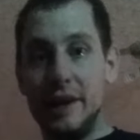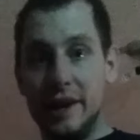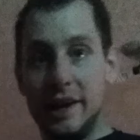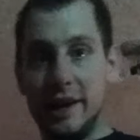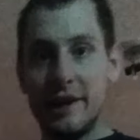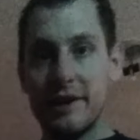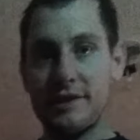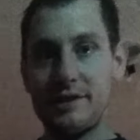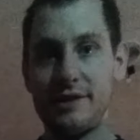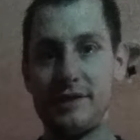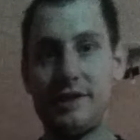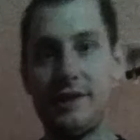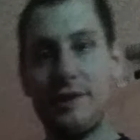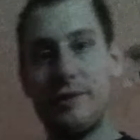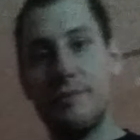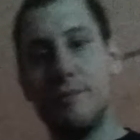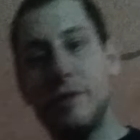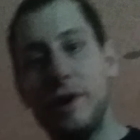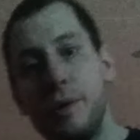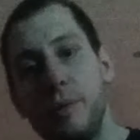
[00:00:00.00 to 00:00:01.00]
Next,
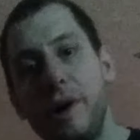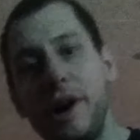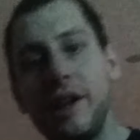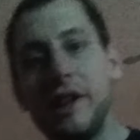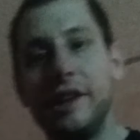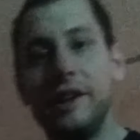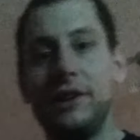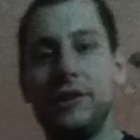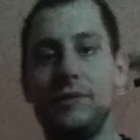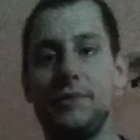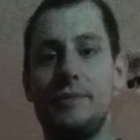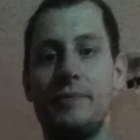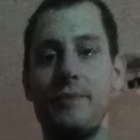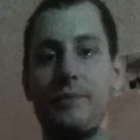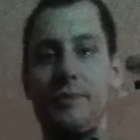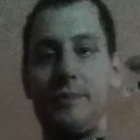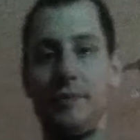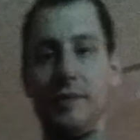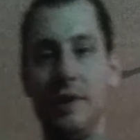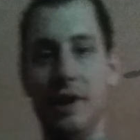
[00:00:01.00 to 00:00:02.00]
my wallet.
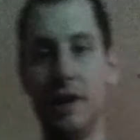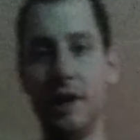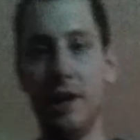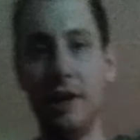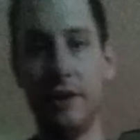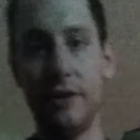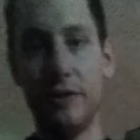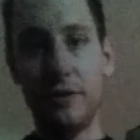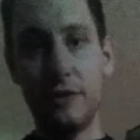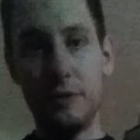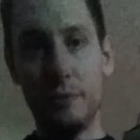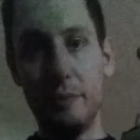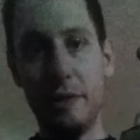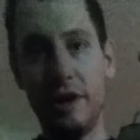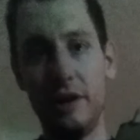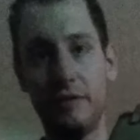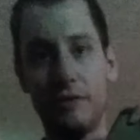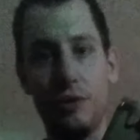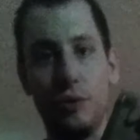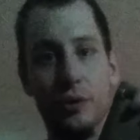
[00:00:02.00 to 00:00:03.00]
This is
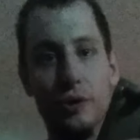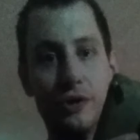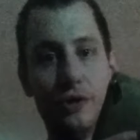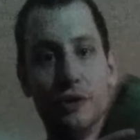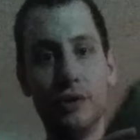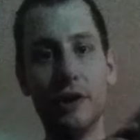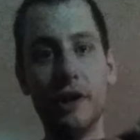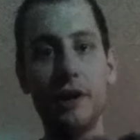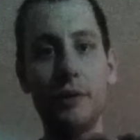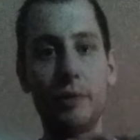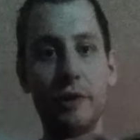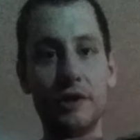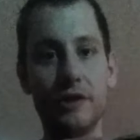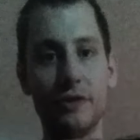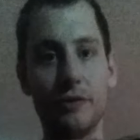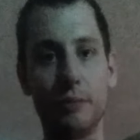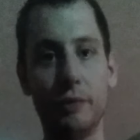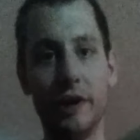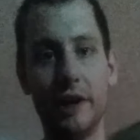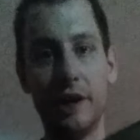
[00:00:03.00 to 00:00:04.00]
made of Cordura, which
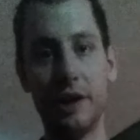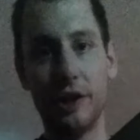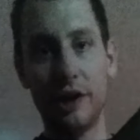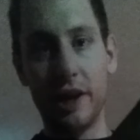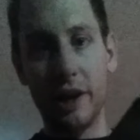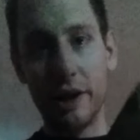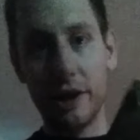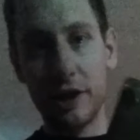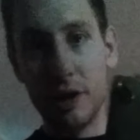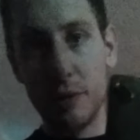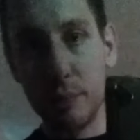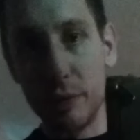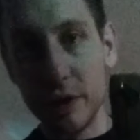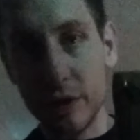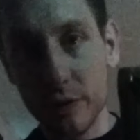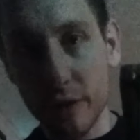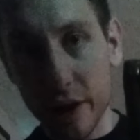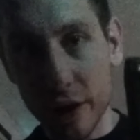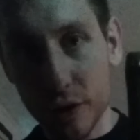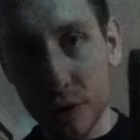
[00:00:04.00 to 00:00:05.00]
is what a lot of
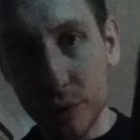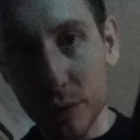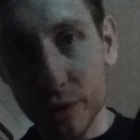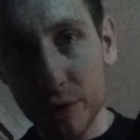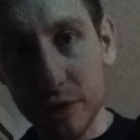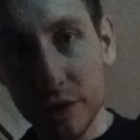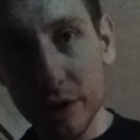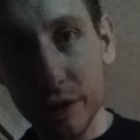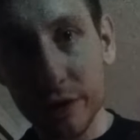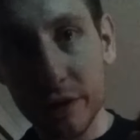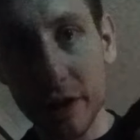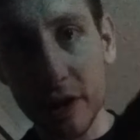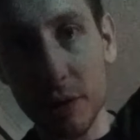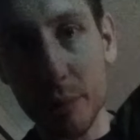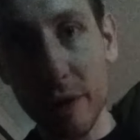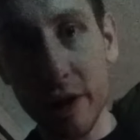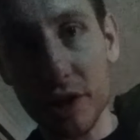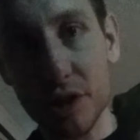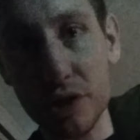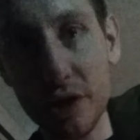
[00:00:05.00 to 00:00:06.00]
companies like Cold Steel tend to
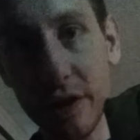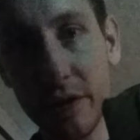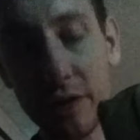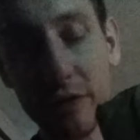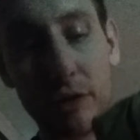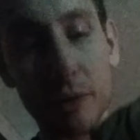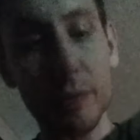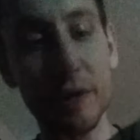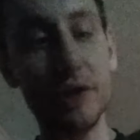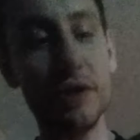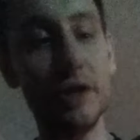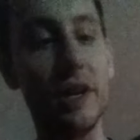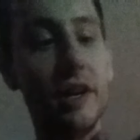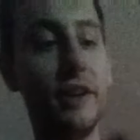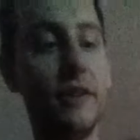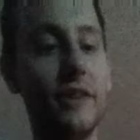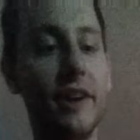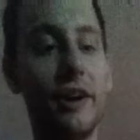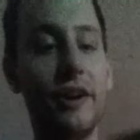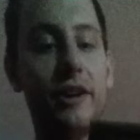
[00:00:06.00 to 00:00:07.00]
make sheaths for
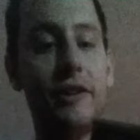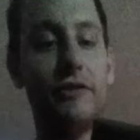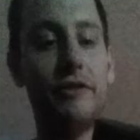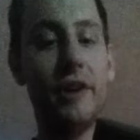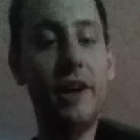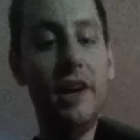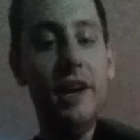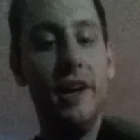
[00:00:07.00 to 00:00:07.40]
machetes out of.